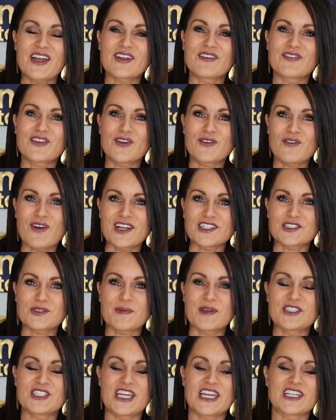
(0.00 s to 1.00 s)
Now, if you've watched
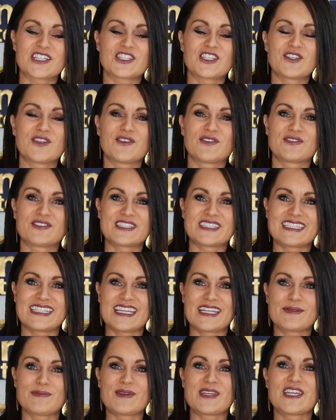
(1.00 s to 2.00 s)
my channel, you have
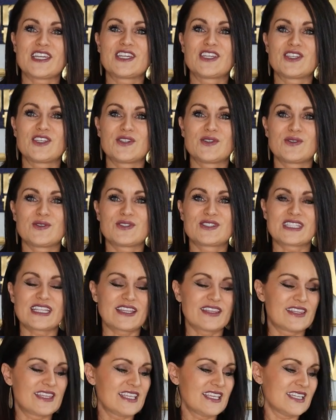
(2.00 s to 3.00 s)
seen me use
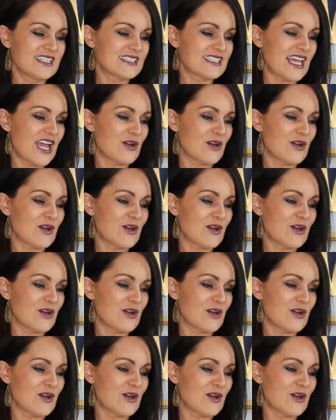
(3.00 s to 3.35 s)
these